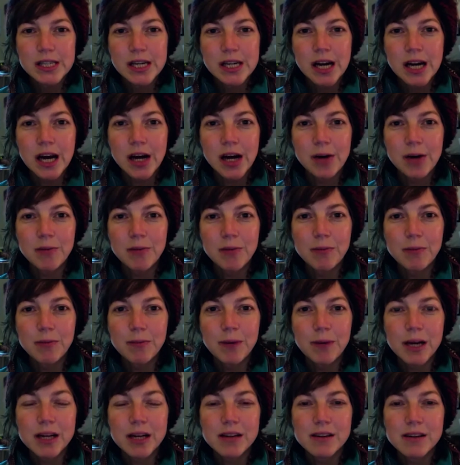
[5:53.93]

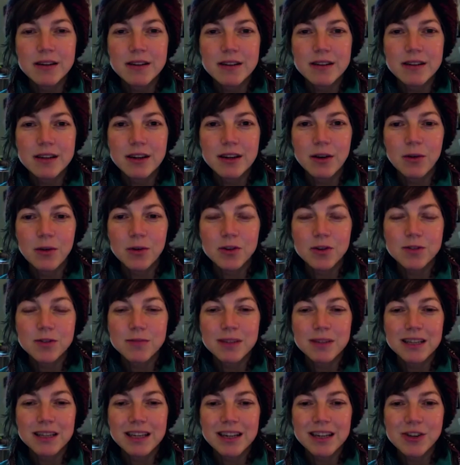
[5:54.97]
But
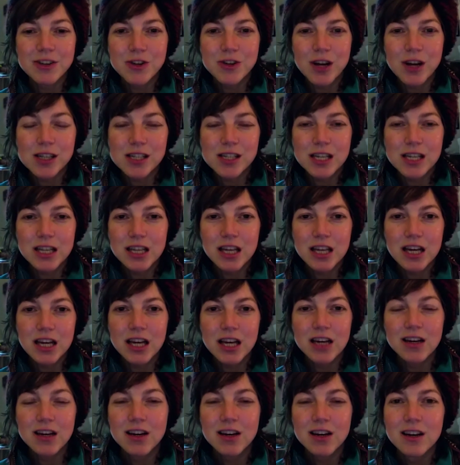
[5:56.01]
ultimately addressing the
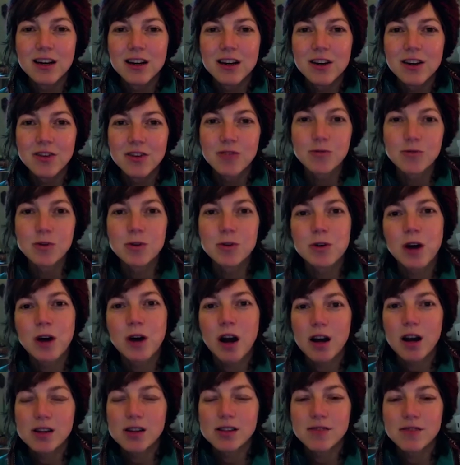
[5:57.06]
root
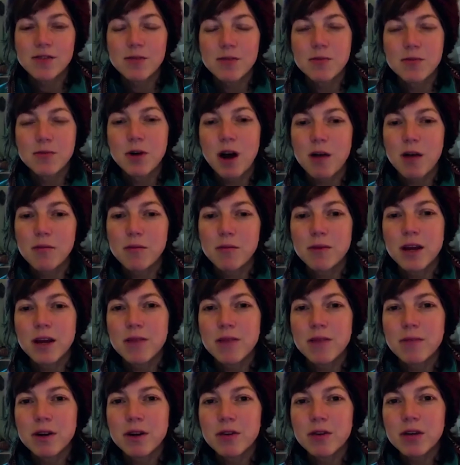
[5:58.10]
cause of the problem can
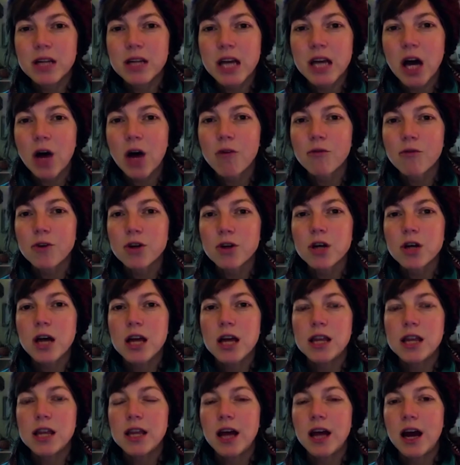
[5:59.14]
be really helpful,
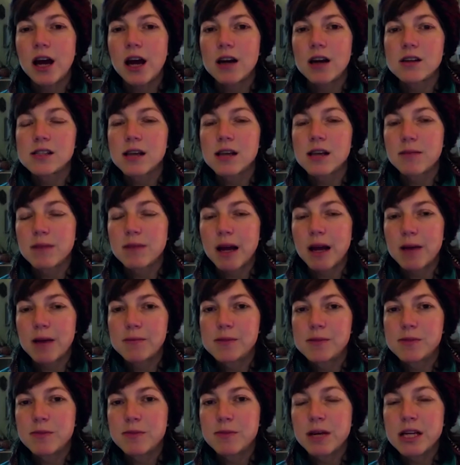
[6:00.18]
and that
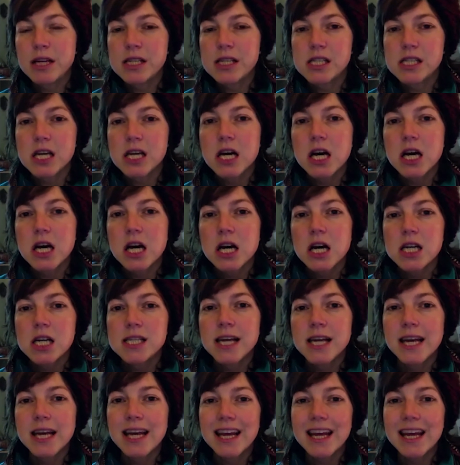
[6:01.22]
sometimes means
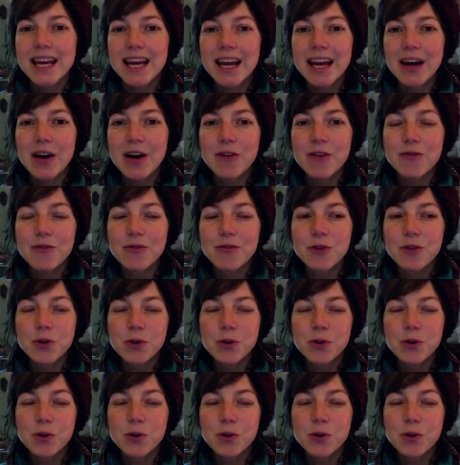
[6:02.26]
taking foods